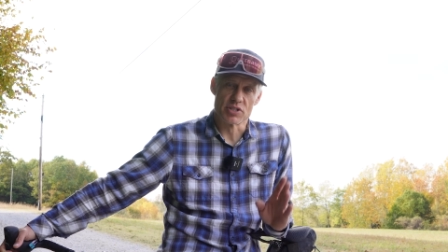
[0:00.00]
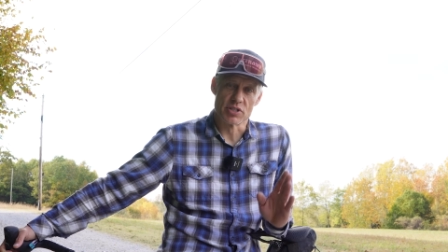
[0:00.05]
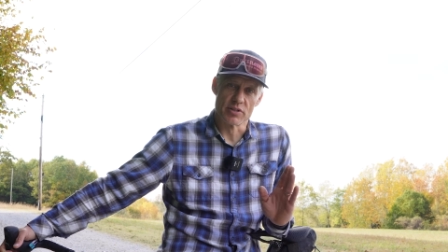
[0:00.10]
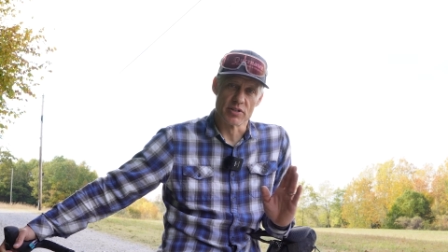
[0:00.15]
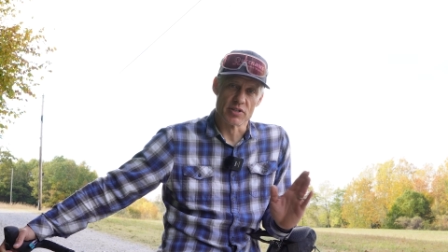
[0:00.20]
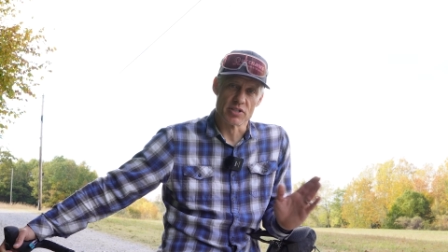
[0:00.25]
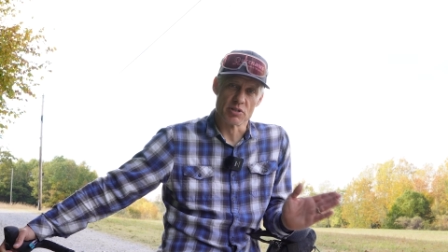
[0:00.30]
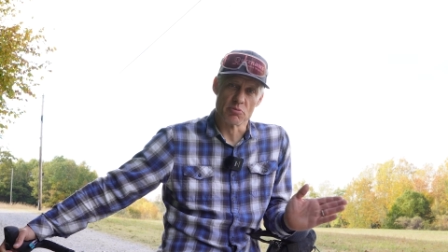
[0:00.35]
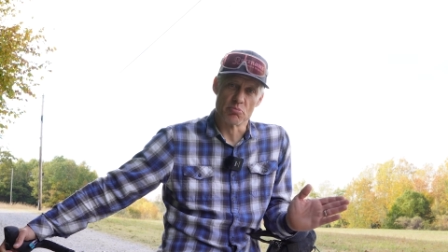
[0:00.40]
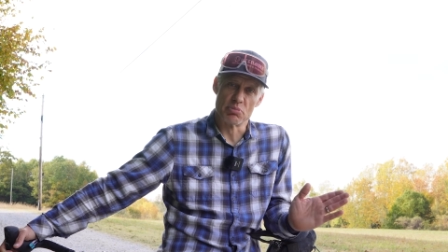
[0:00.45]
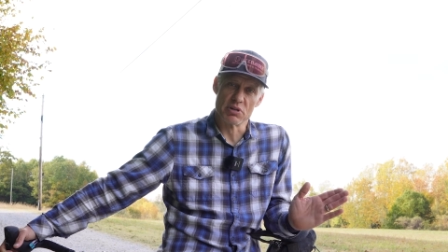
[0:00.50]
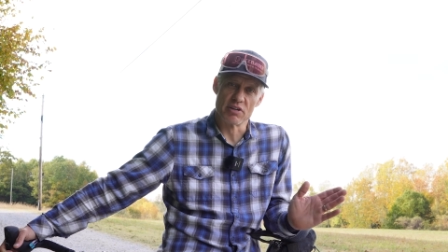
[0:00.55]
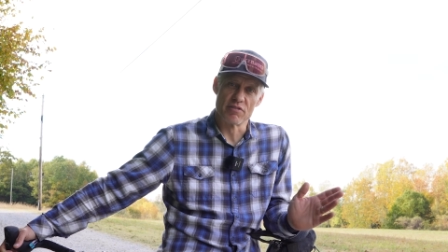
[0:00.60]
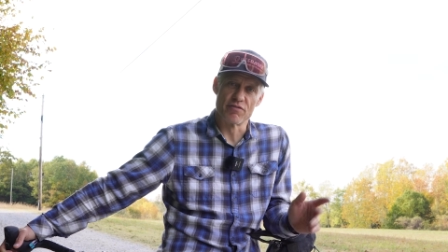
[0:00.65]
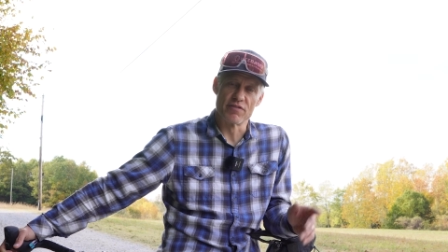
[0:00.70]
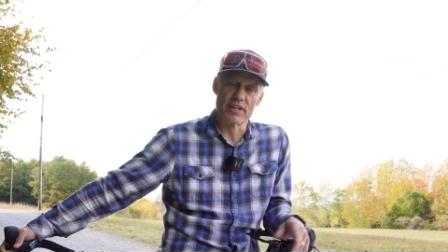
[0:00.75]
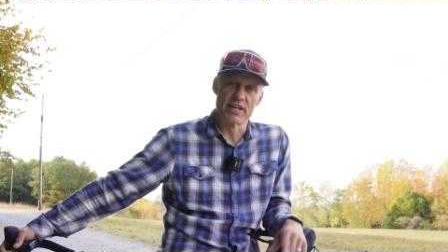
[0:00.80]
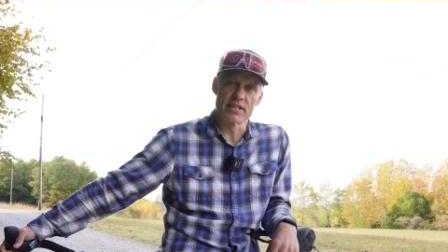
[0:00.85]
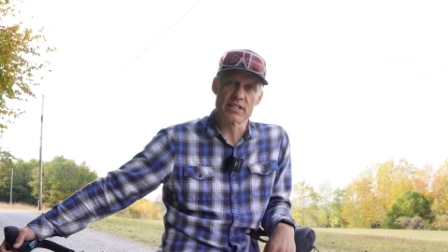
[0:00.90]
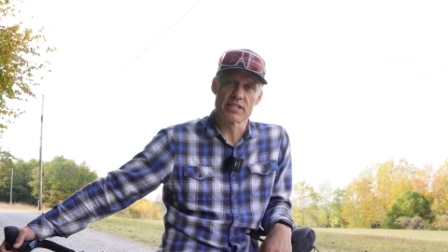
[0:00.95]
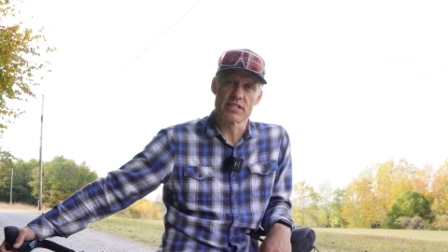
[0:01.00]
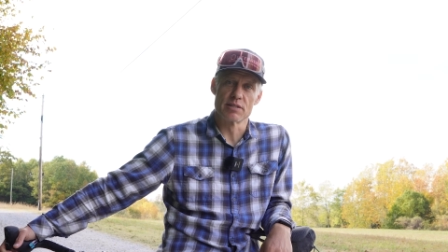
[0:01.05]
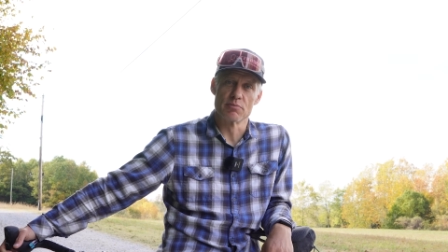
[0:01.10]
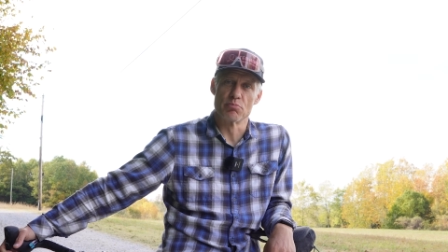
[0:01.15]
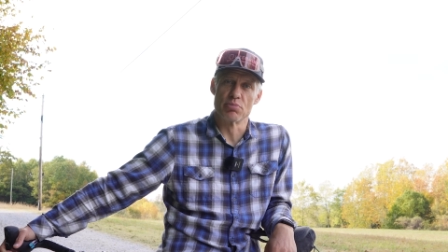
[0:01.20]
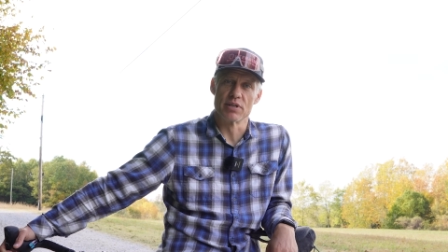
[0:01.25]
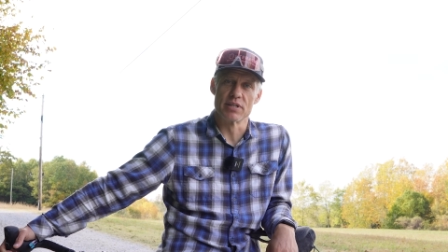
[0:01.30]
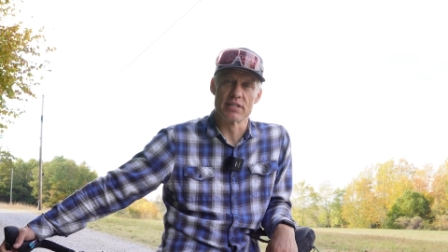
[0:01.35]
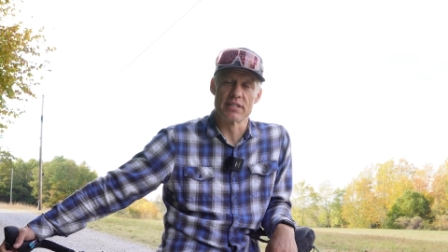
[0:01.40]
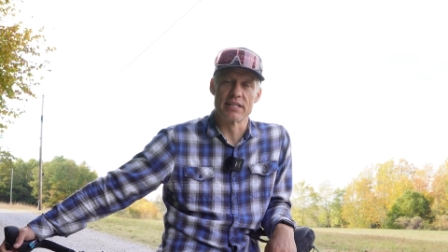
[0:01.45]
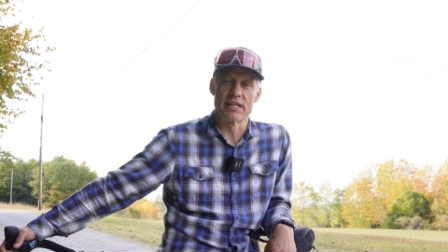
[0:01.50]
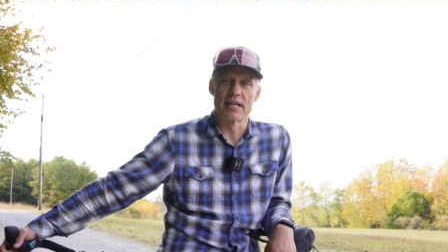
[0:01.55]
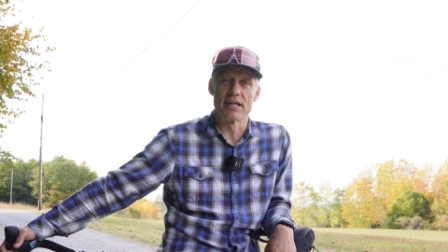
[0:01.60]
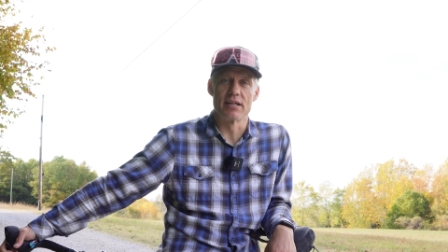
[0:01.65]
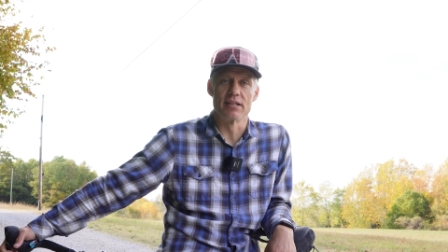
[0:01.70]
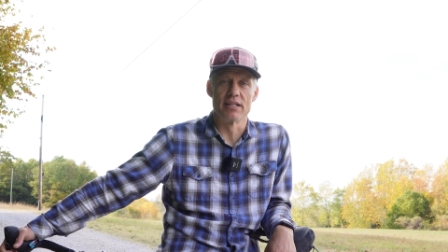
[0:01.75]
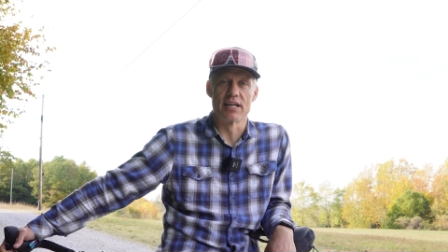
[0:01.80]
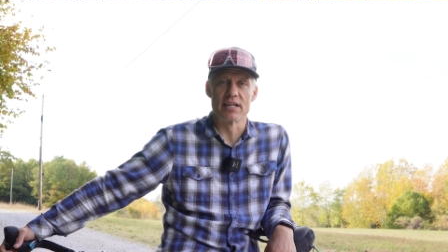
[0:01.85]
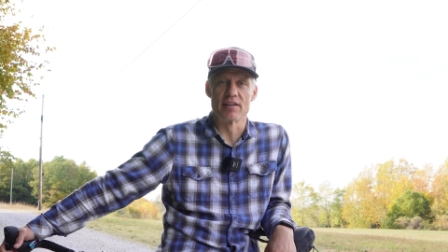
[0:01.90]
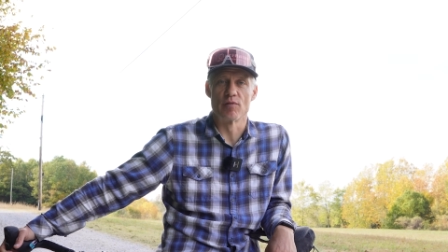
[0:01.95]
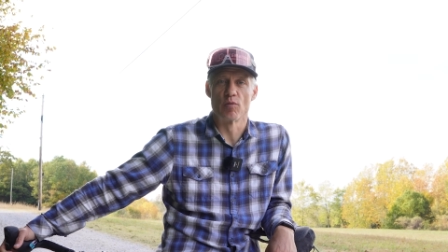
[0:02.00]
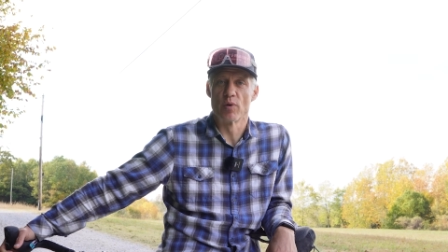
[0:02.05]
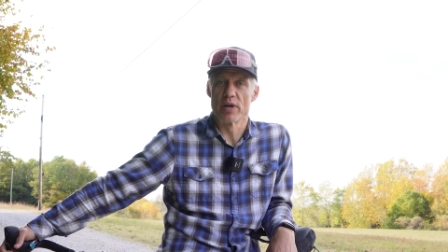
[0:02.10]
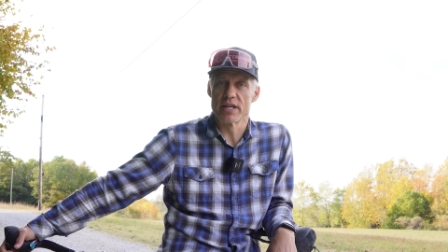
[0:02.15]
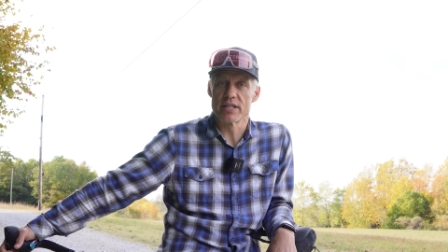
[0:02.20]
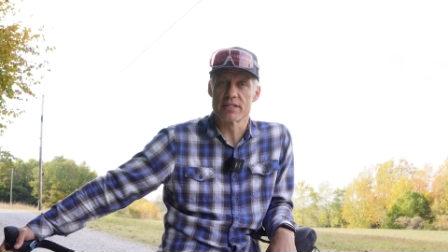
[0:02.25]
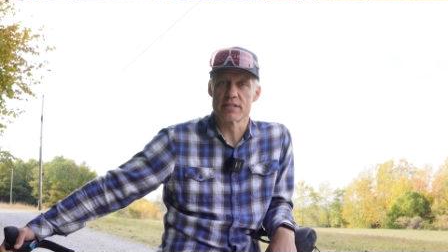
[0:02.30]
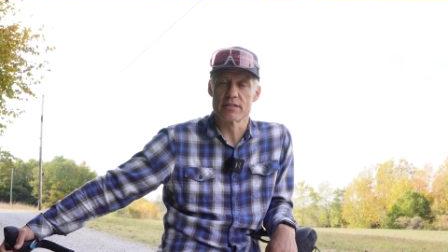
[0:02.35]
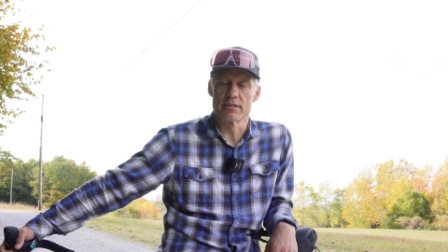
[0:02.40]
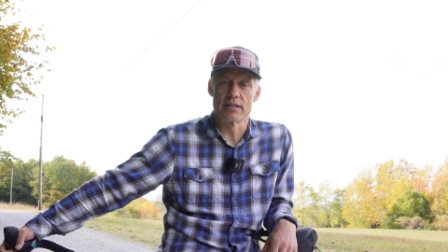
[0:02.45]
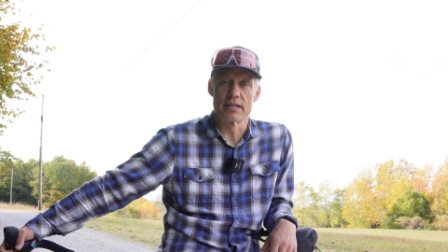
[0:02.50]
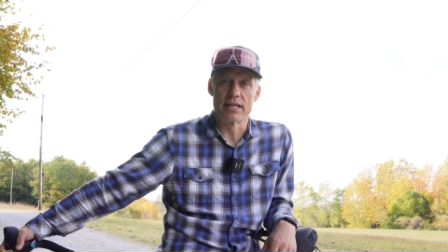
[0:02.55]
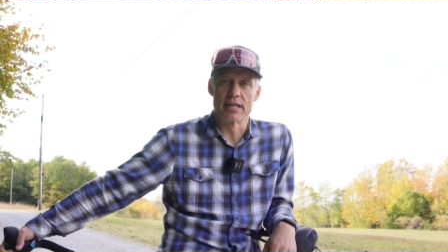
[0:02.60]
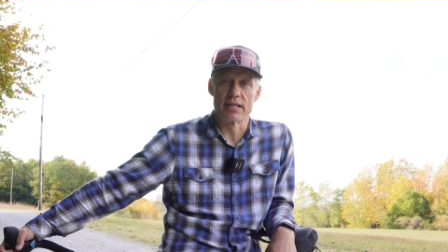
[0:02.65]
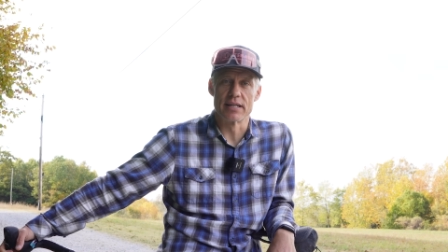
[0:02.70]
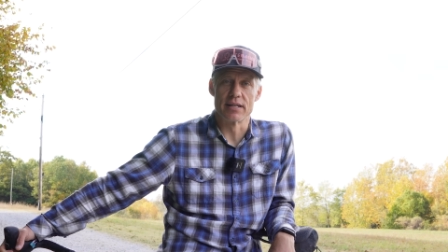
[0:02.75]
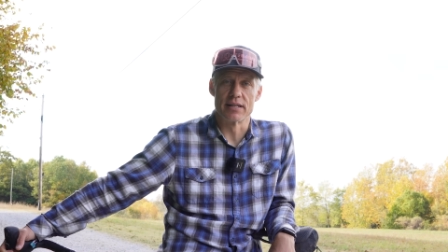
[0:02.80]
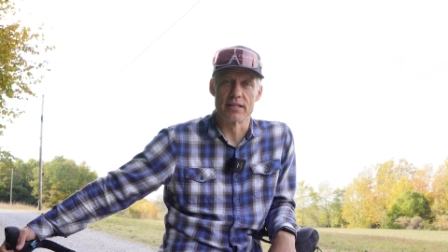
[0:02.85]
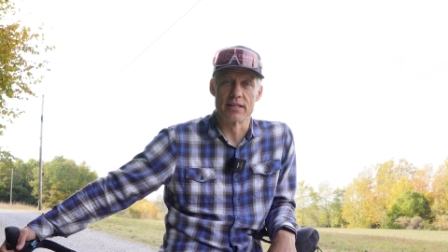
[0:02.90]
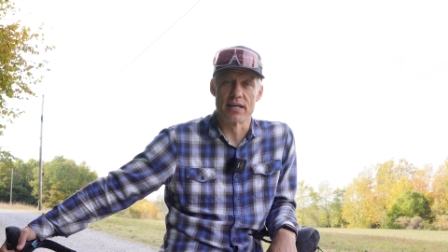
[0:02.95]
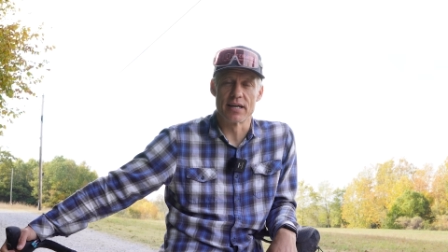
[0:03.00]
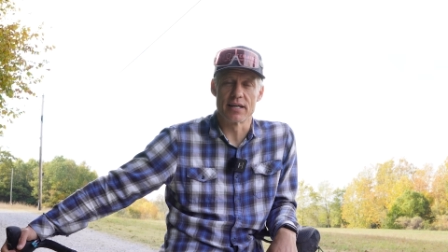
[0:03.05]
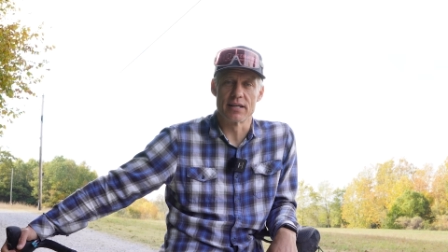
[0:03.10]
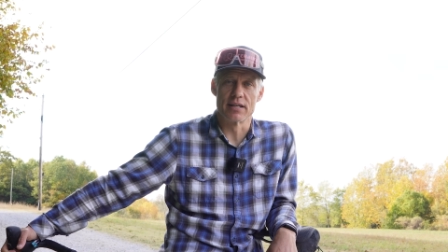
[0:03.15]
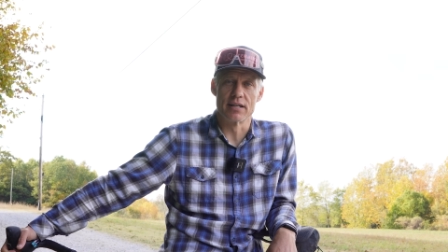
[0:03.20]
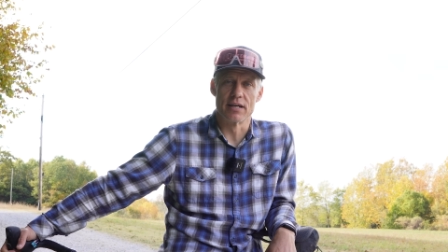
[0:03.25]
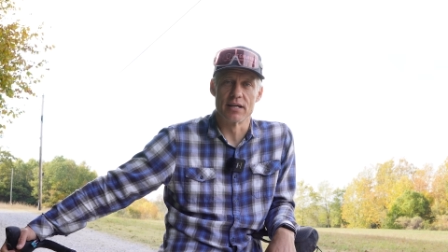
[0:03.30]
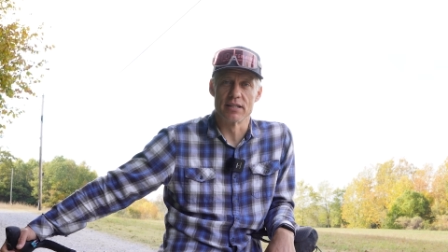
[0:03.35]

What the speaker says: So there's a bit of flex, but not a lot of weight and not